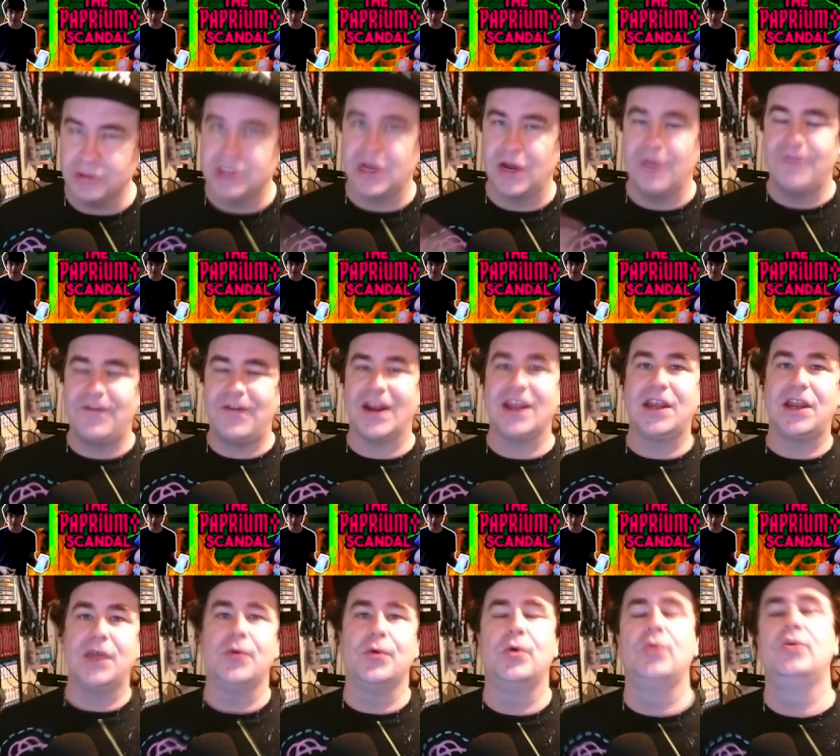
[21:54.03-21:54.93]
So thank
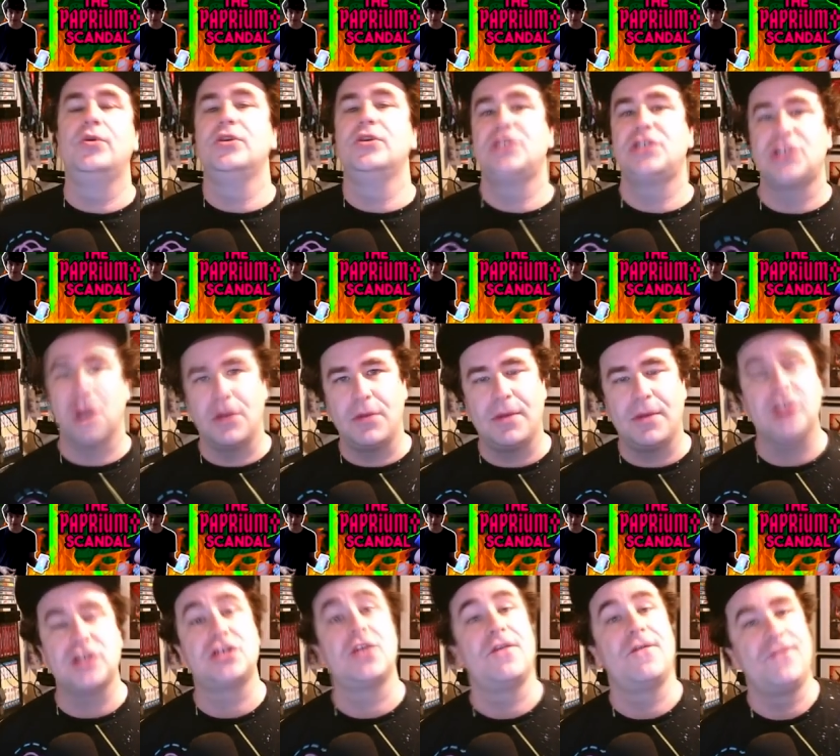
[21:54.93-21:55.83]
you all so
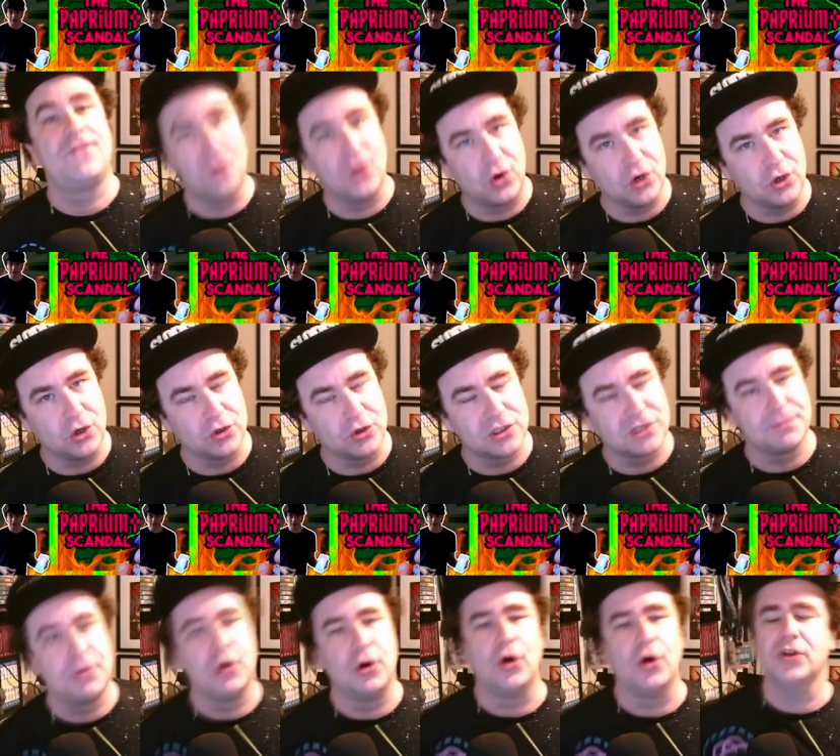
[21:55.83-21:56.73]
much for your
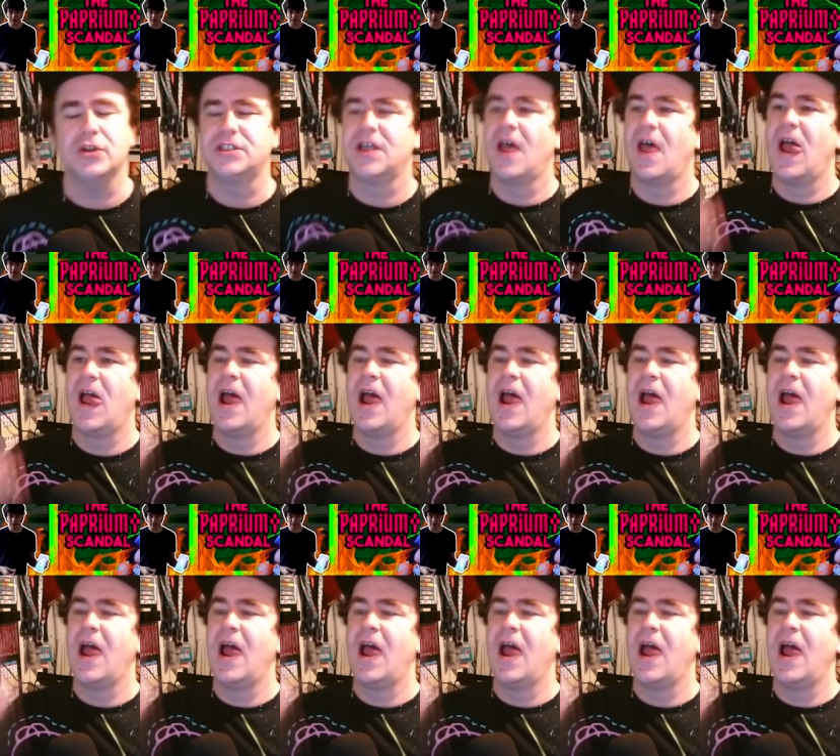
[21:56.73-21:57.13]
support,